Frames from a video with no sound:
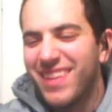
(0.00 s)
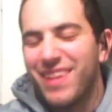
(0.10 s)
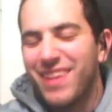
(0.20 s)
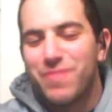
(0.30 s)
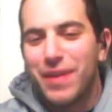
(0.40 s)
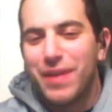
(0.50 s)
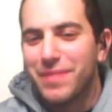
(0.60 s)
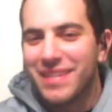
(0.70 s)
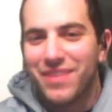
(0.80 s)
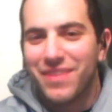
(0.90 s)
I'm probably
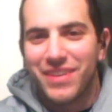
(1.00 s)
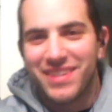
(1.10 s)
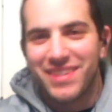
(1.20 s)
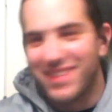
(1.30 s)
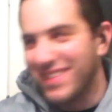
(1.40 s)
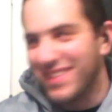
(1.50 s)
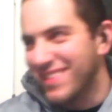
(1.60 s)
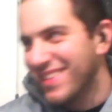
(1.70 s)
never going to touch this.